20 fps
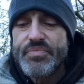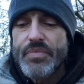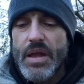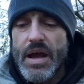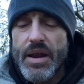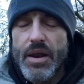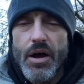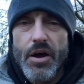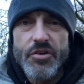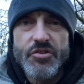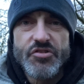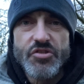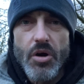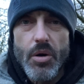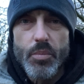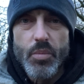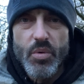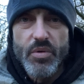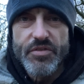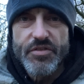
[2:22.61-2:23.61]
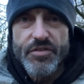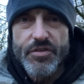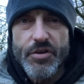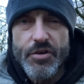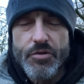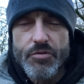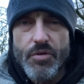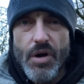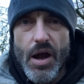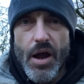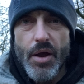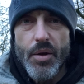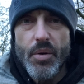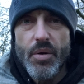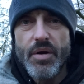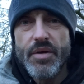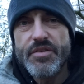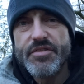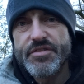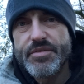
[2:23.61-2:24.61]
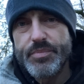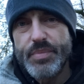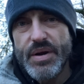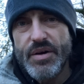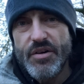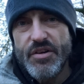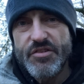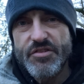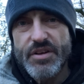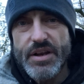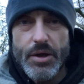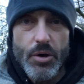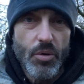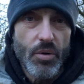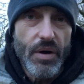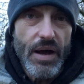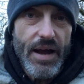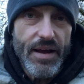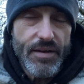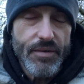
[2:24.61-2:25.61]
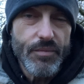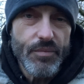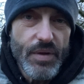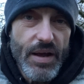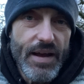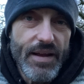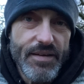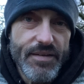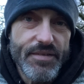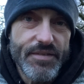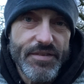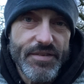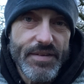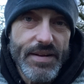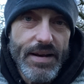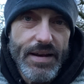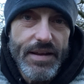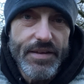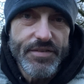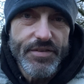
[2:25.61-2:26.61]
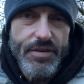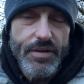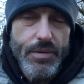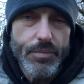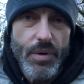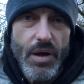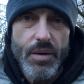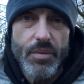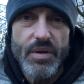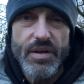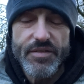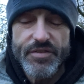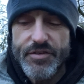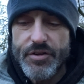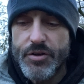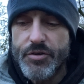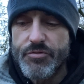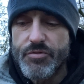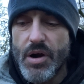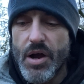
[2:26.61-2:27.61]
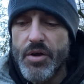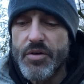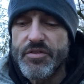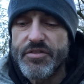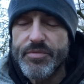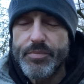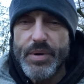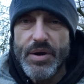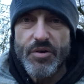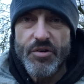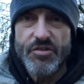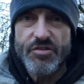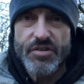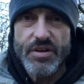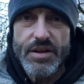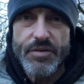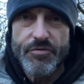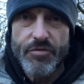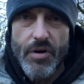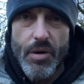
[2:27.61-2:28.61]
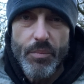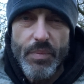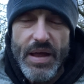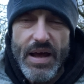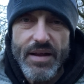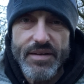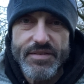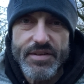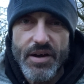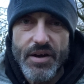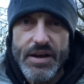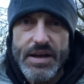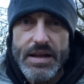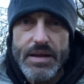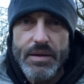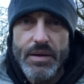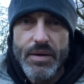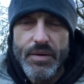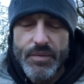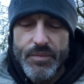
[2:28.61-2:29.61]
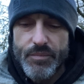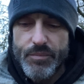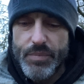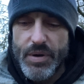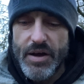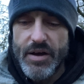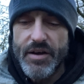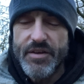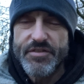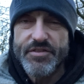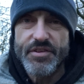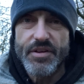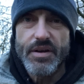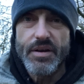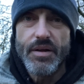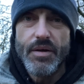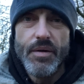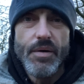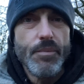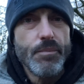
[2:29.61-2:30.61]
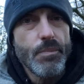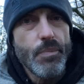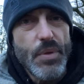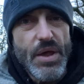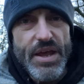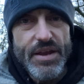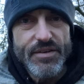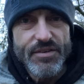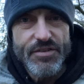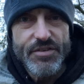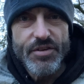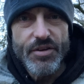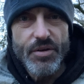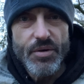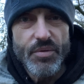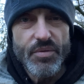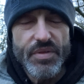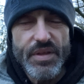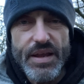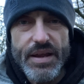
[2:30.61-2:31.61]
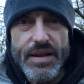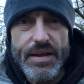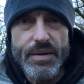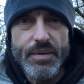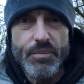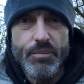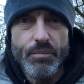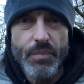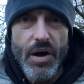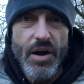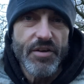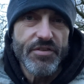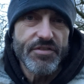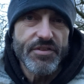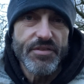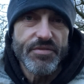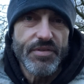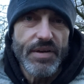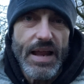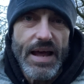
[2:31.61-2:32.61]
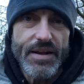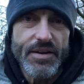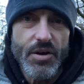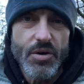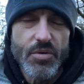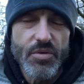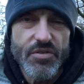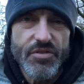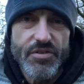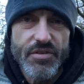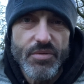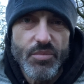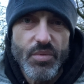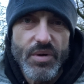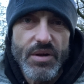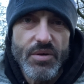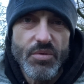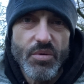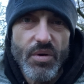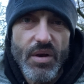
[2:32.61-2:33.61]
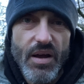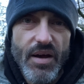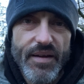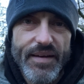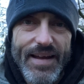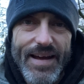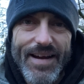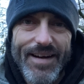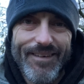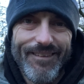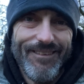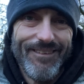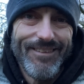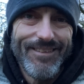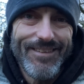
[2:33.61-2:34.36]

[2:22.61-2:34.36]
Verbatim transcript: And our job was to grow spiritually, or and, and still is at the moment, is to grow spiritually from that tiny person into the masterful adults that we all are now.